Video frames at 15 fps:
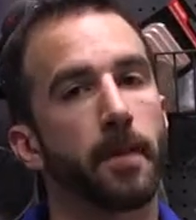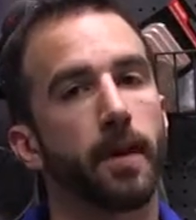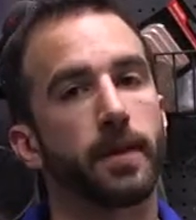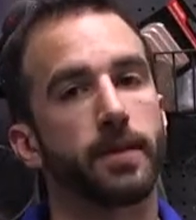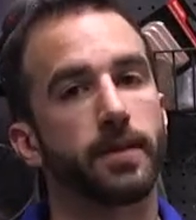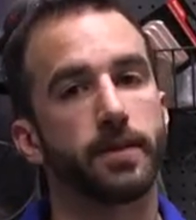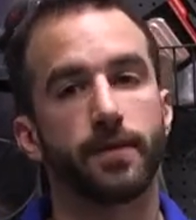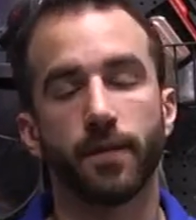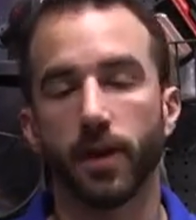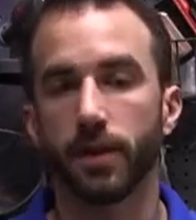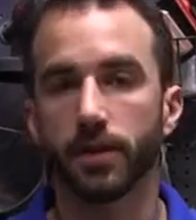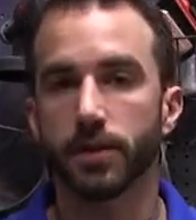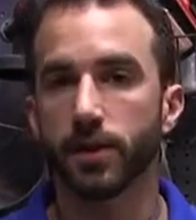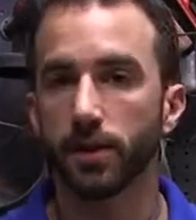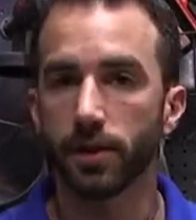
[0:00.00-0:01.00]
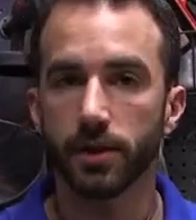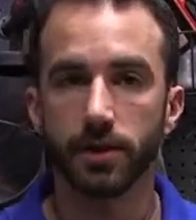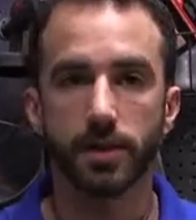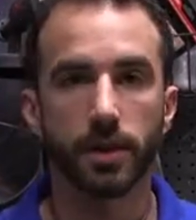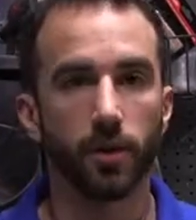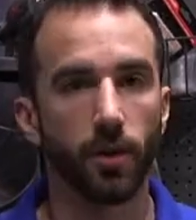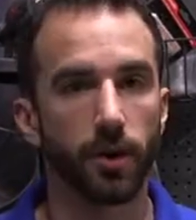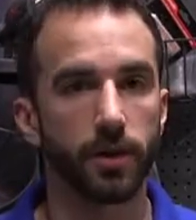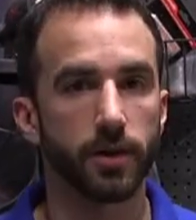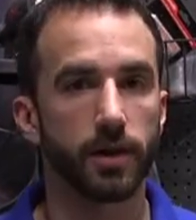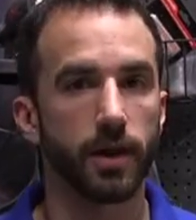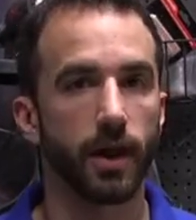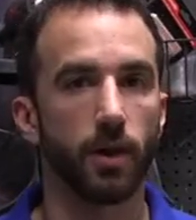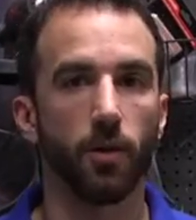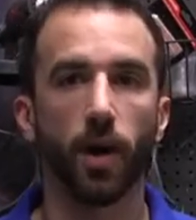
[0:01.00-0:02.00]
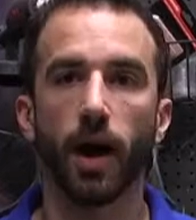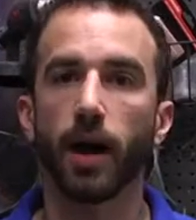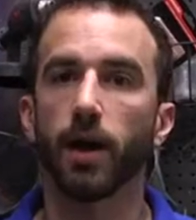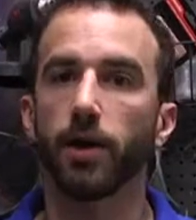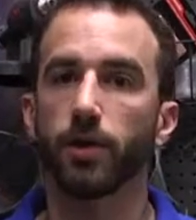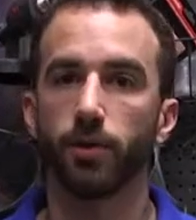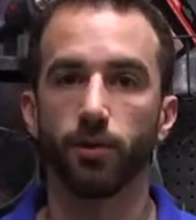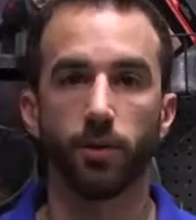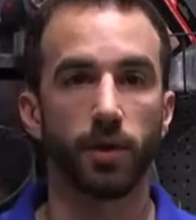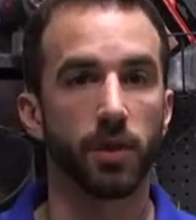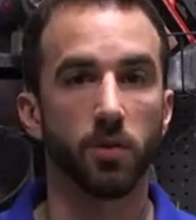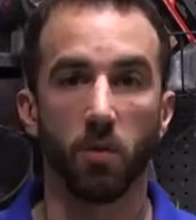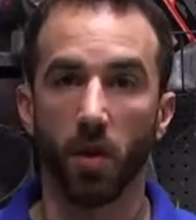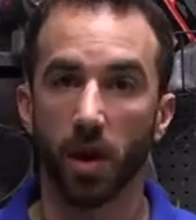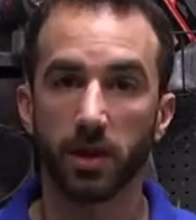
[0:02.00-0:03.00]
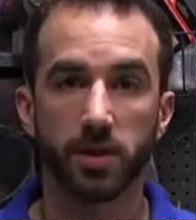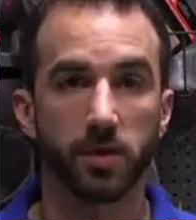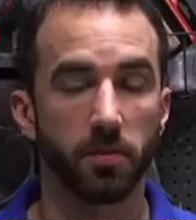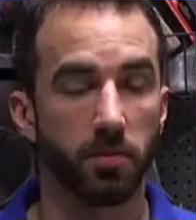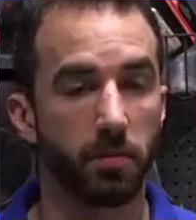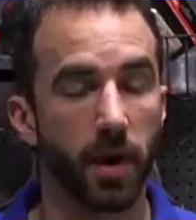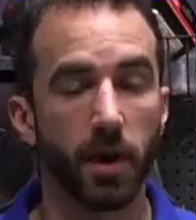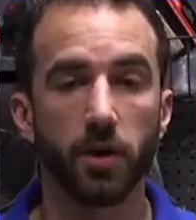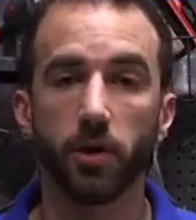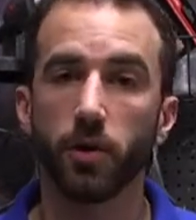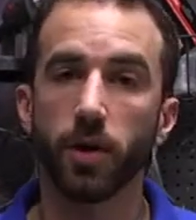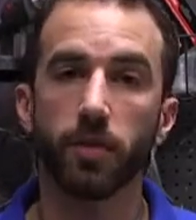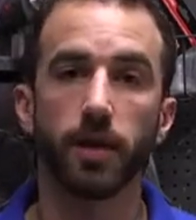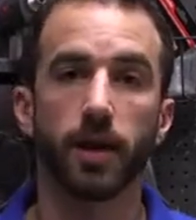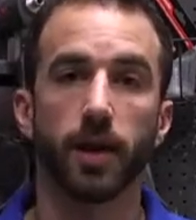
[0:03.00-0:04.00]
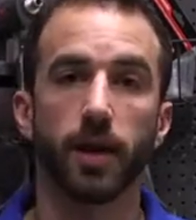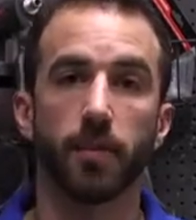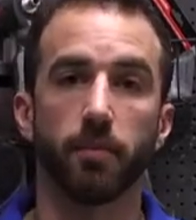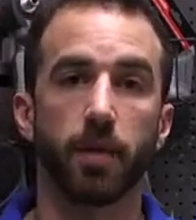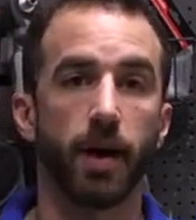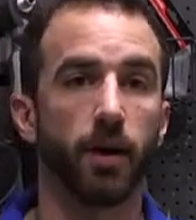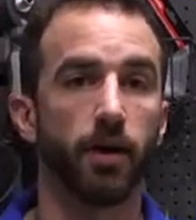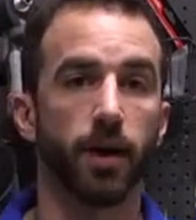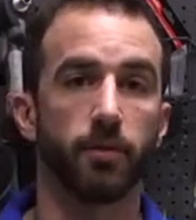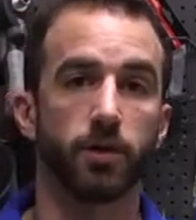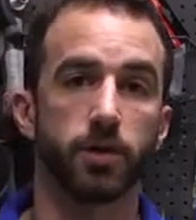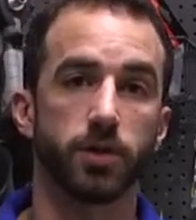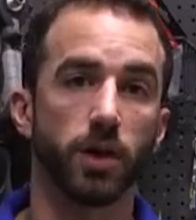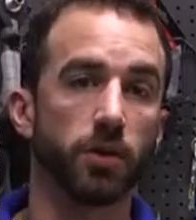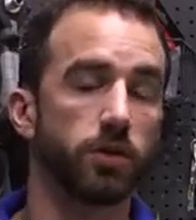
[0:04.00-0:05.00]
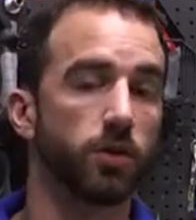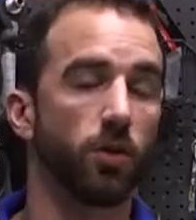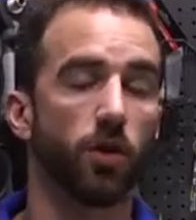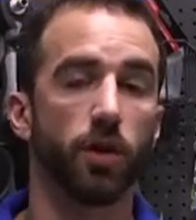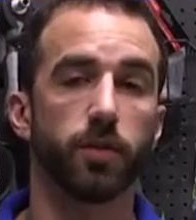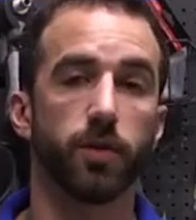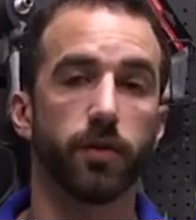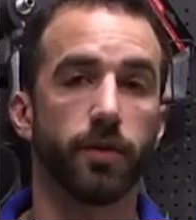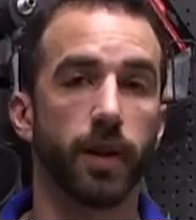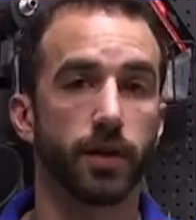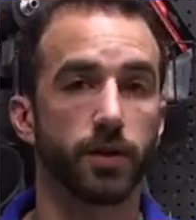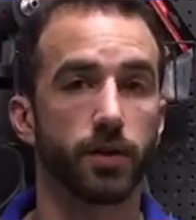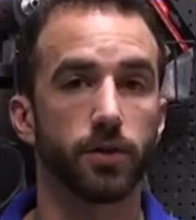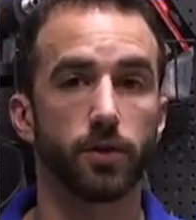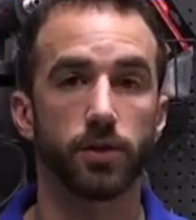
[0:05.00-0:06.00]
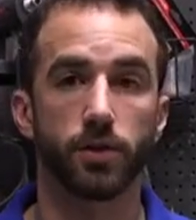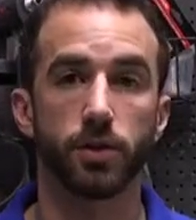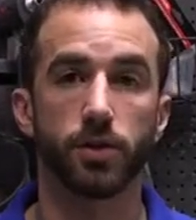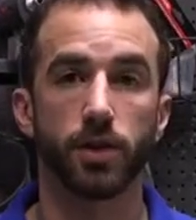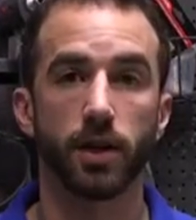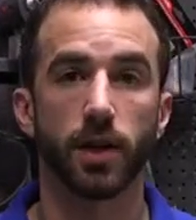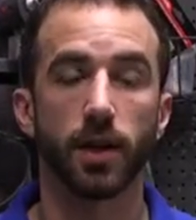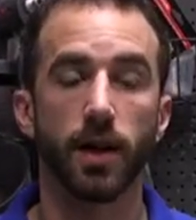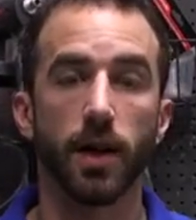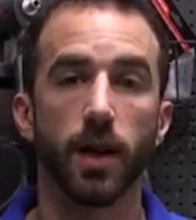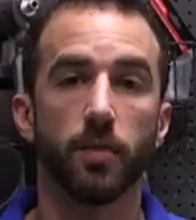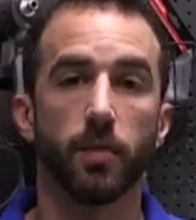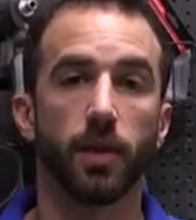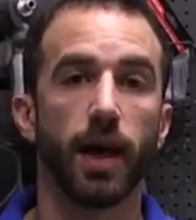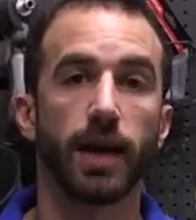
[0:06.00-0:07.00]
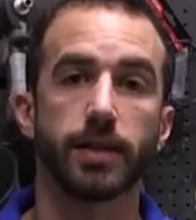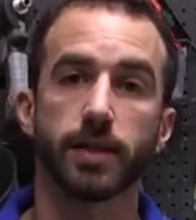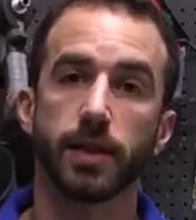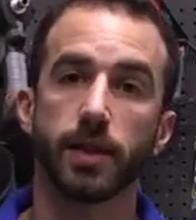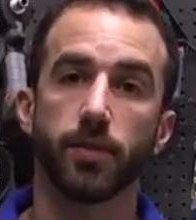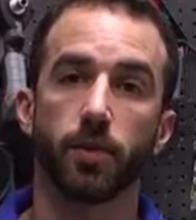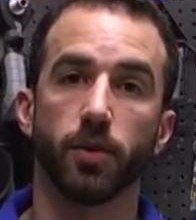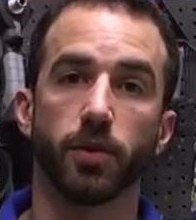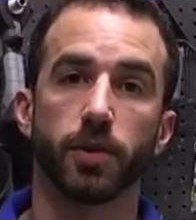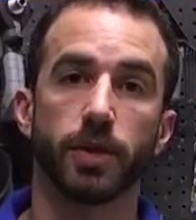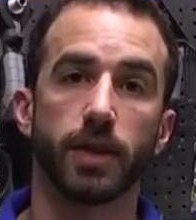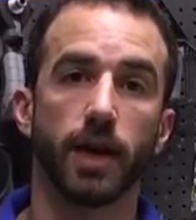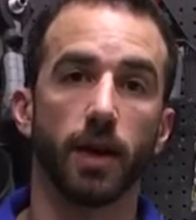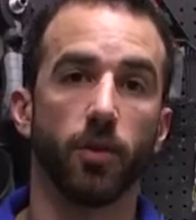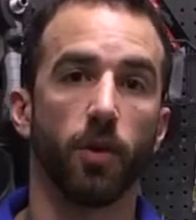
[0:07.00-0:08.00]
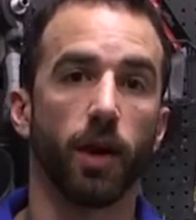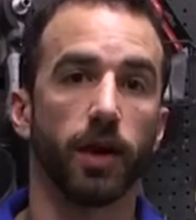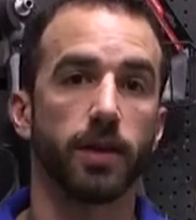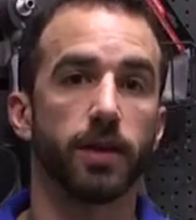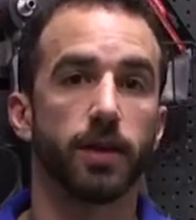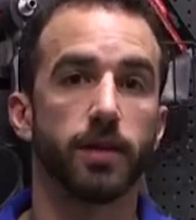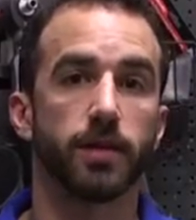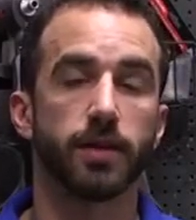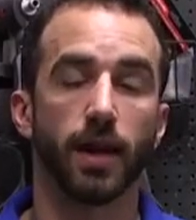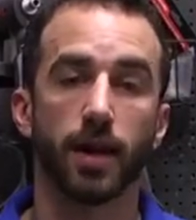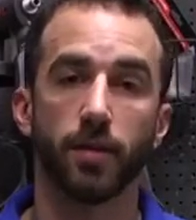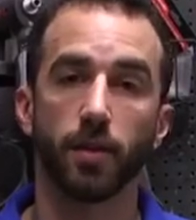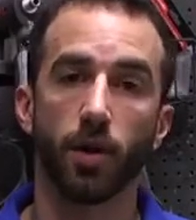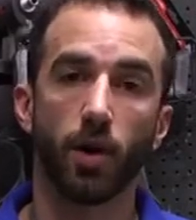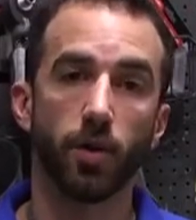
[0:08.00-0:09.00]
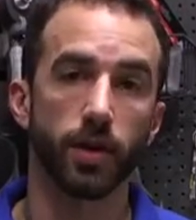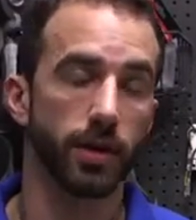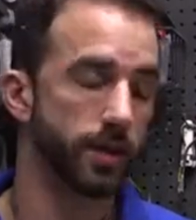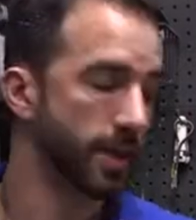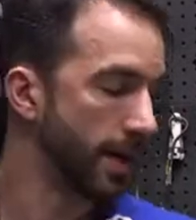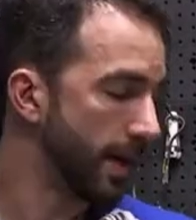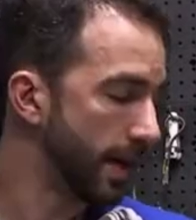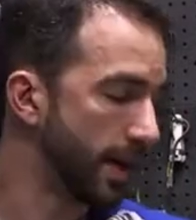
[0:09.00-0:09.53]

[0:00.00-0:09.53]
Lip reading: A very serious DIYer who really wants better equipment and a better end result, or a professional who's using Plasti-Dip or DIY type coatings.